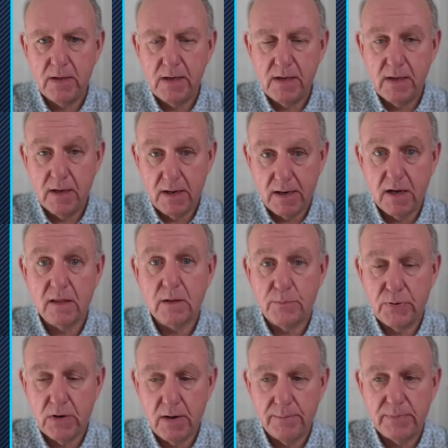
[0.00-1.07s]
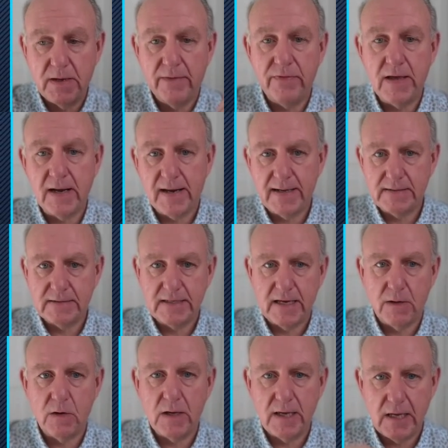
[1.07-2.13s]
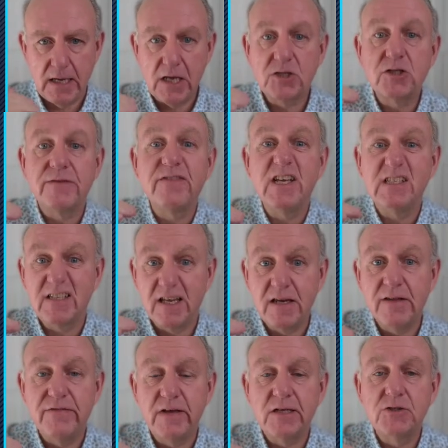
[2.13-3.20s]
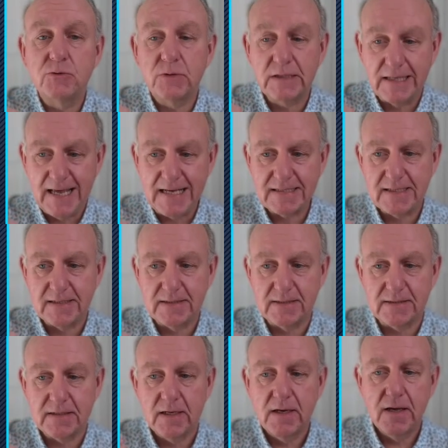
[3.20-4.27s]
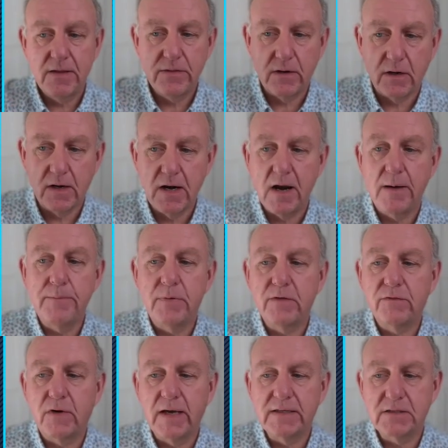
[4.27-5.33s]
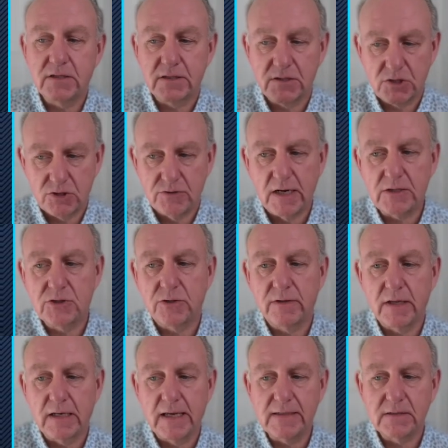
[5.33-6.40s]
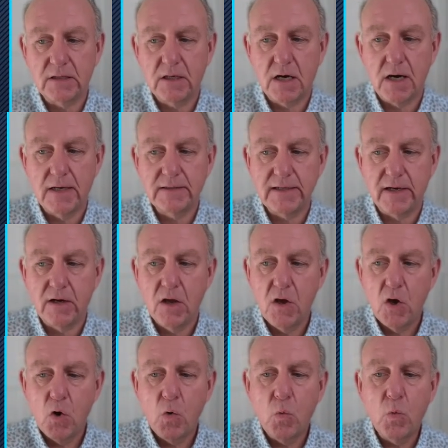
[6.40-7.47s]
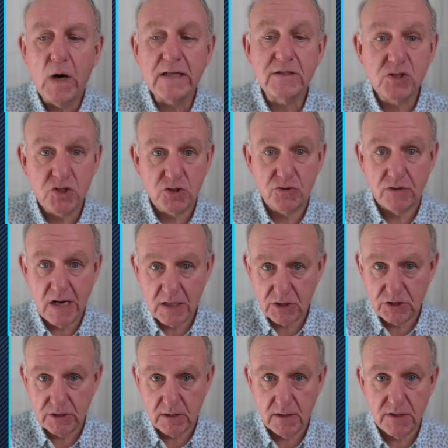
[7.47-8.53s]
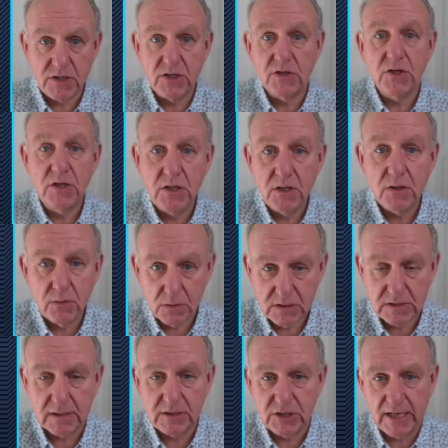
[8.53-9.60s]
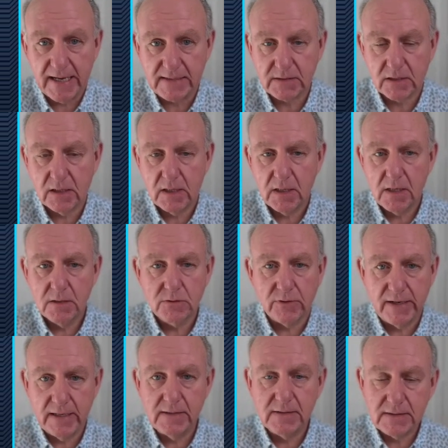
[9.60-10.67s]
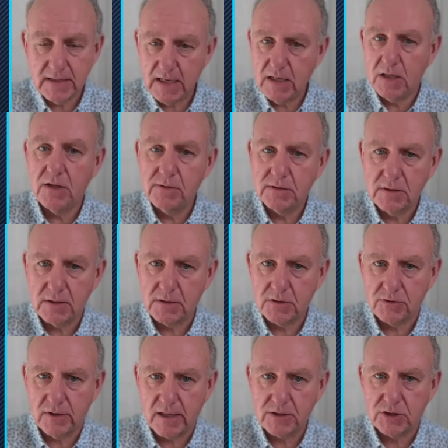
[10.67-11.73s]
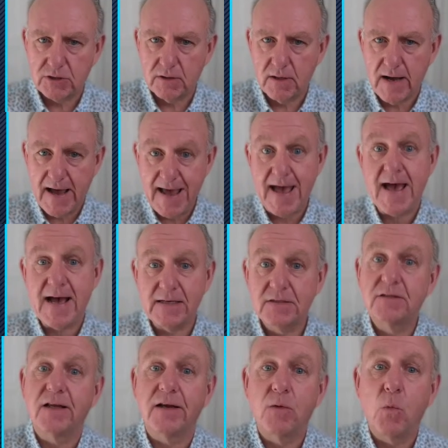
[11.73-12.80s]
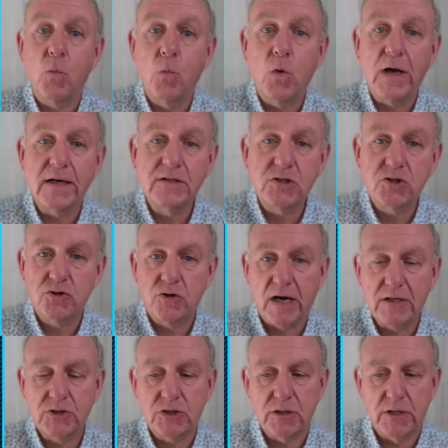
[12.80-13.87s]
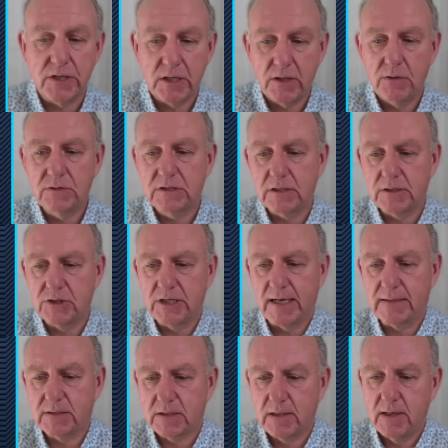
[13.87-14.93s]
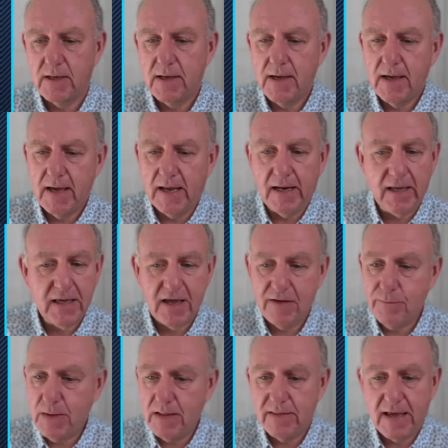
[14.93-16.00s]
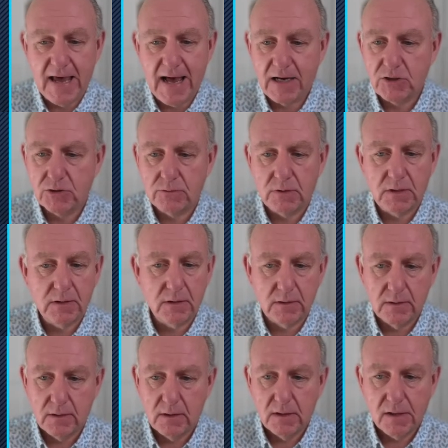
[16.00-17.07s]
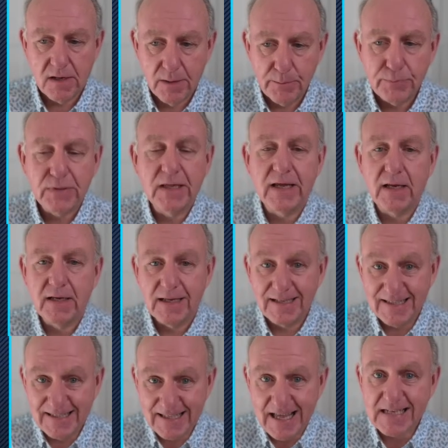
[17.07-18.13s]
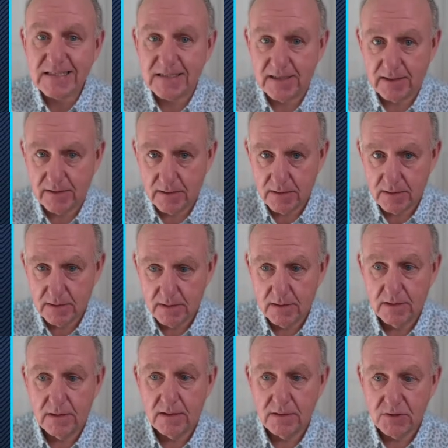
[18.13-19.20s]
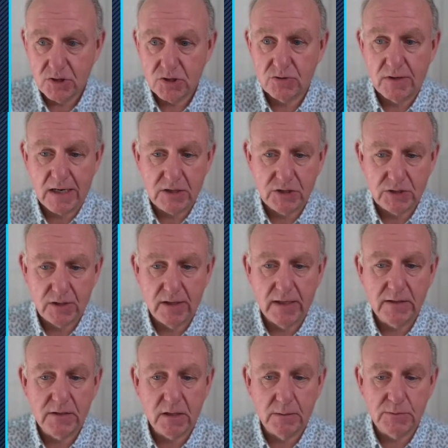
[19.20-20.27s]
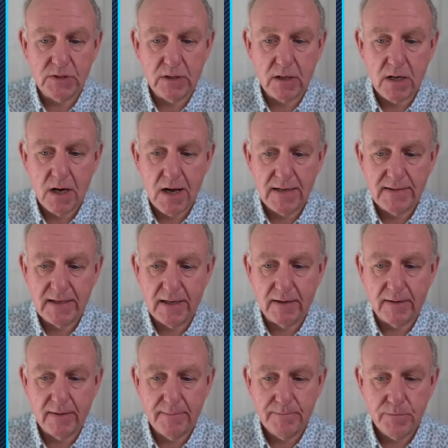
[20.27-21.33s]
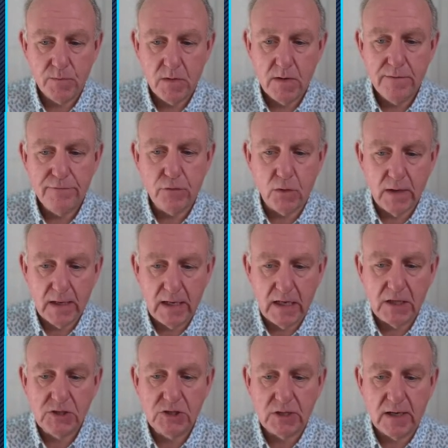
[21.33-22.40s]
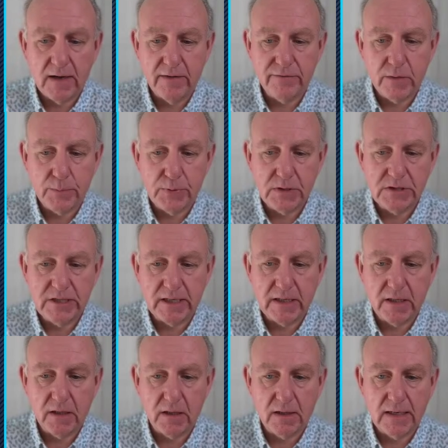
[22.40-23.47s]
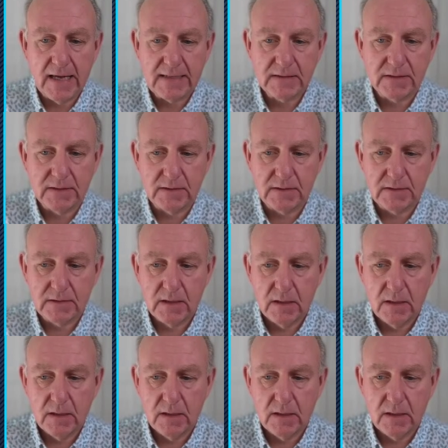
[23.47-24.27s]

I got the prompt and then I said, each of these individual lessons, there are a number of ways to structure the lesson content. What structure do you suggest? So I didn't say use this structure. I asked it, what structure do you suggest? And it gave me the actual complete lesson structure in terms of the content for each of the particular lessons.